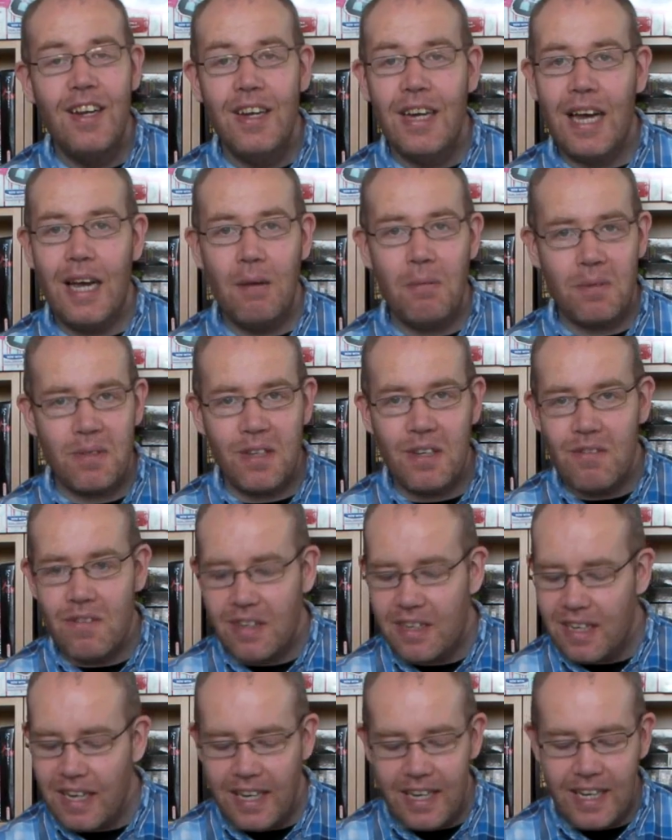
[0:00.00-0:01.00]
Absolutely
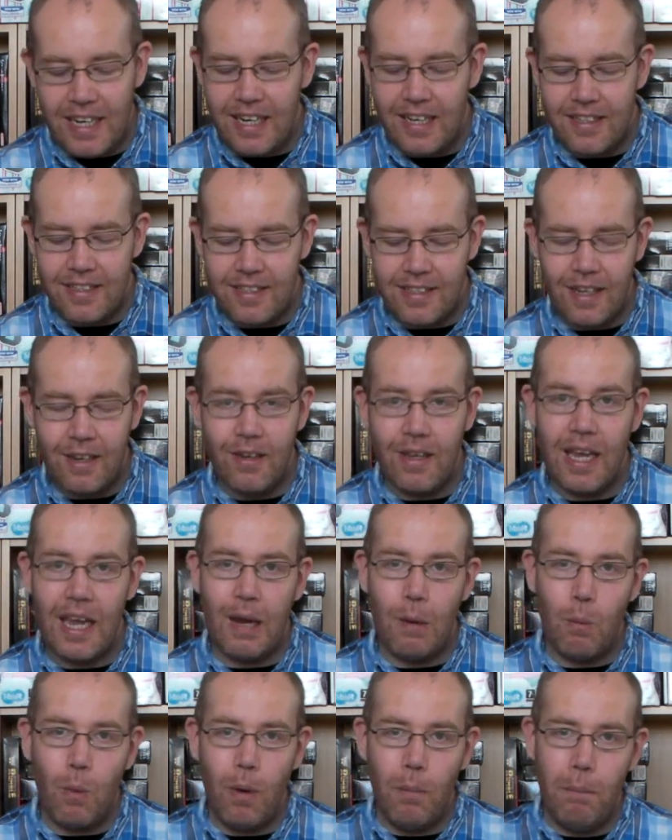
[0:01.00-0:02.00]
ridiculous. So yeah,
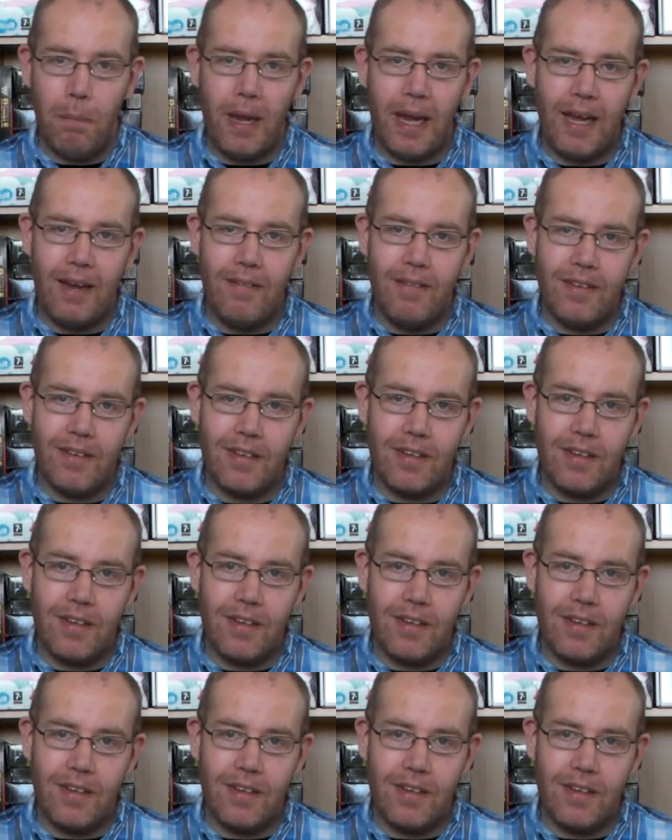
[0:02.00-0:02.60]
£1.